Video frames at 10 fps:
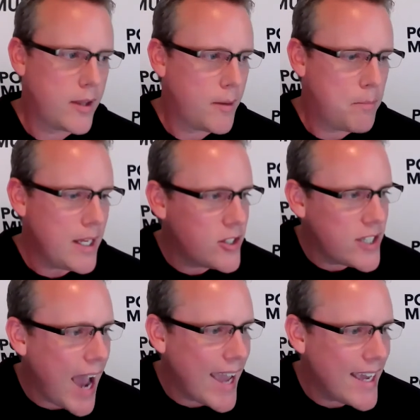beach
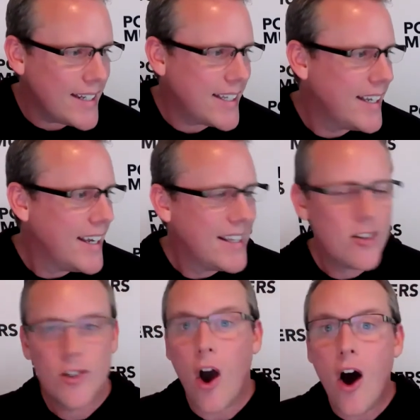diet.
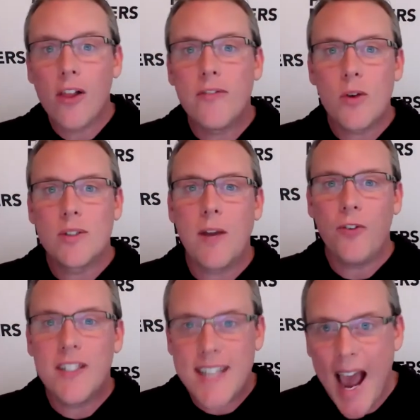There's all of those
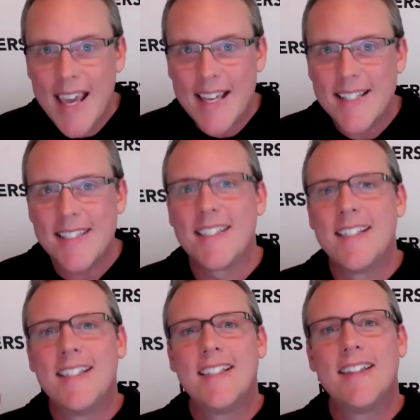different diets
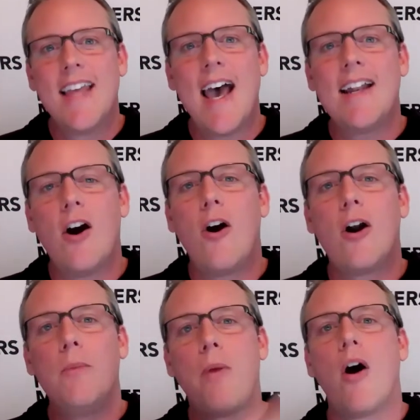that
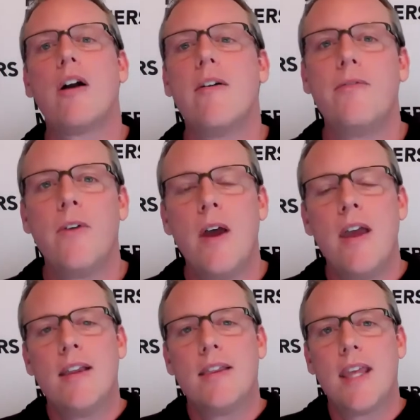are part of
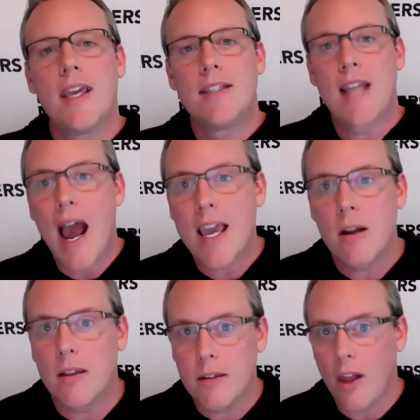the
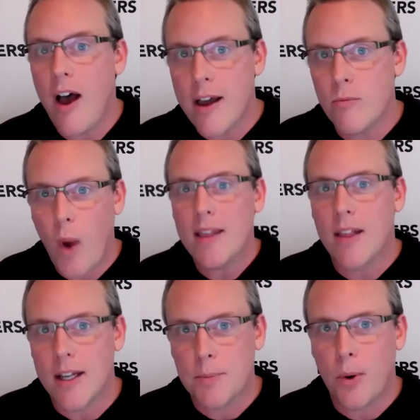weight
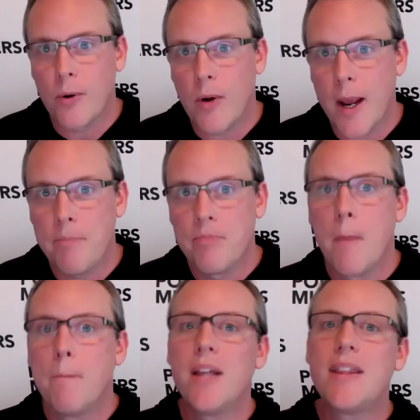loss program,
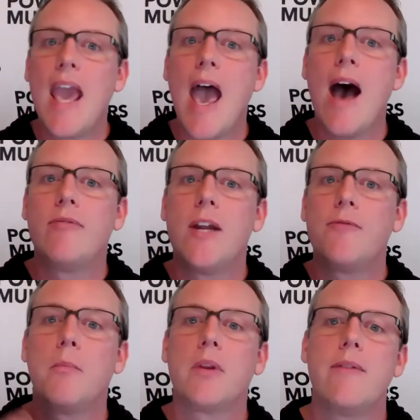but they have
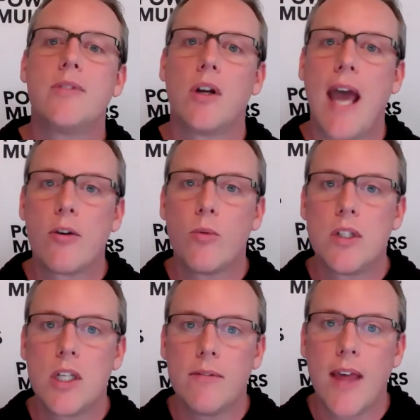different beliefs on how to
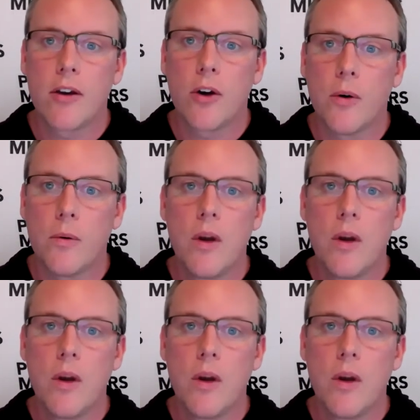achieve that goal.